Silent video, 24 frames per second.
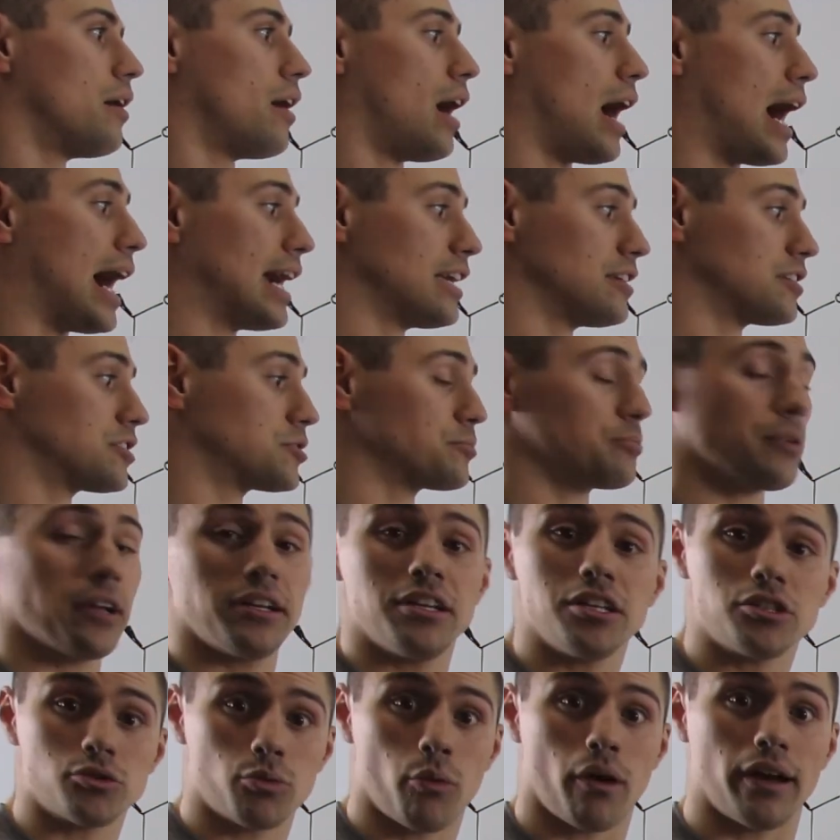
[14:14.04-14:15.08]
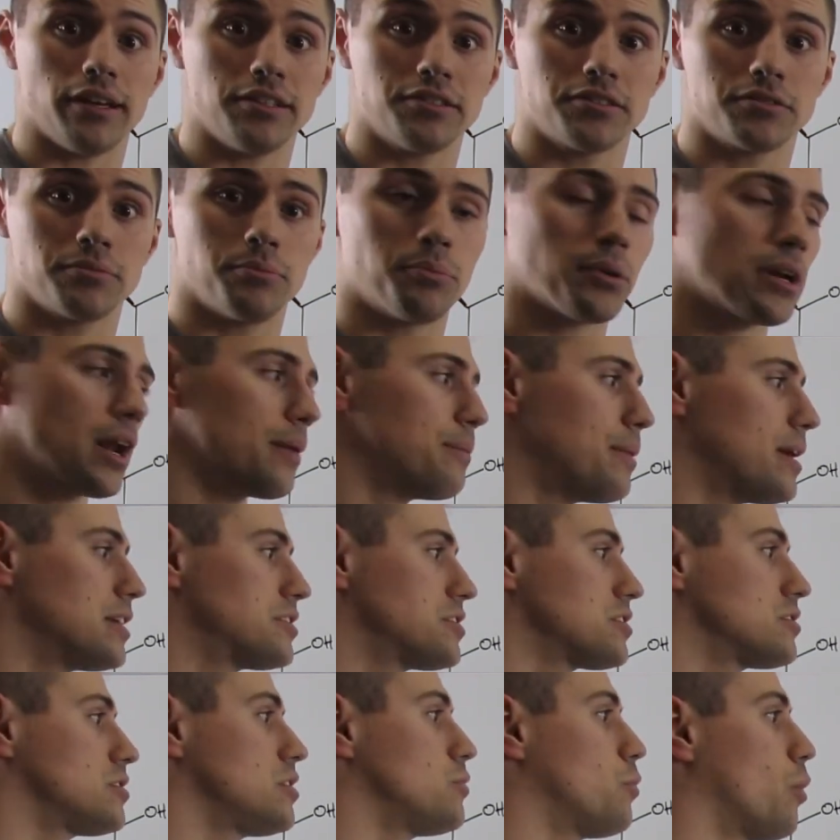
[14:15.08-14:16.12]
I explained it twice, but I
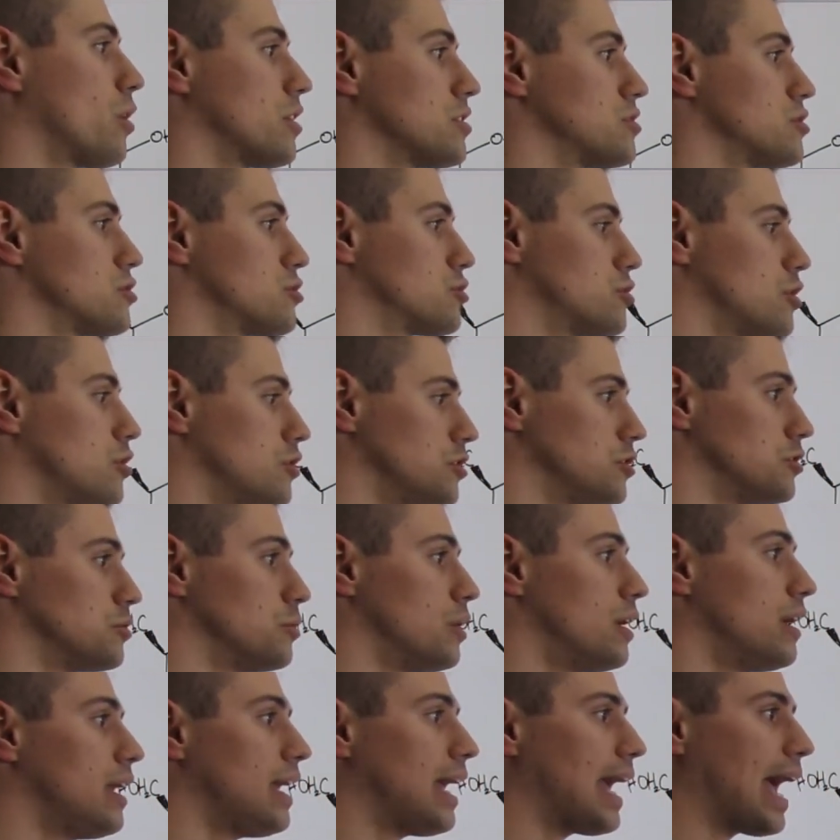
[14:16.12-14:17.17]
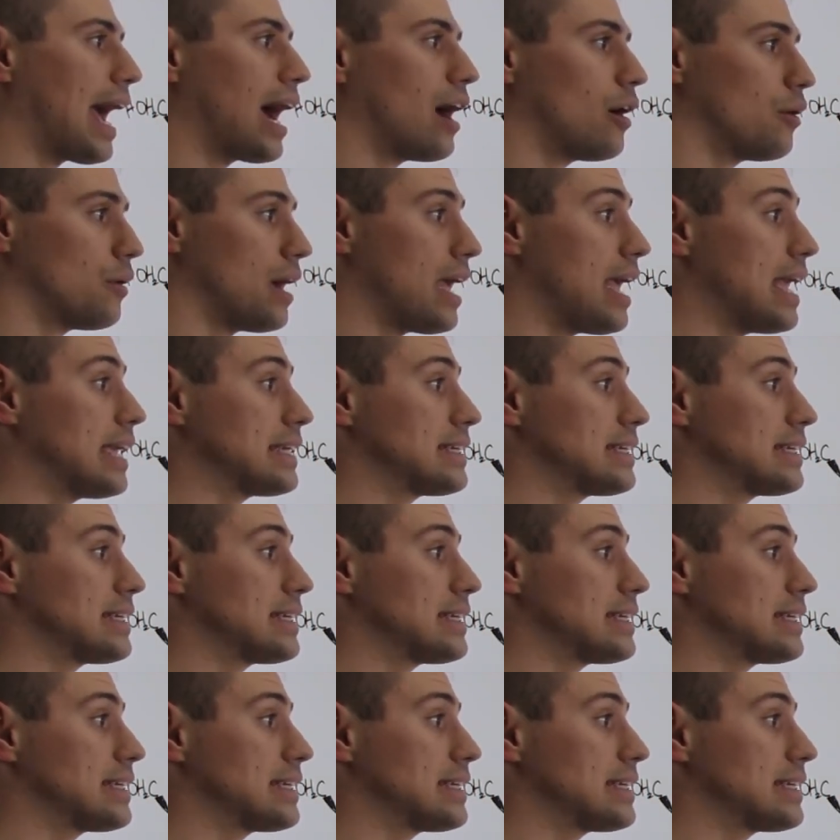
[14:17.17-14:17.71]
basically wanted to show you how,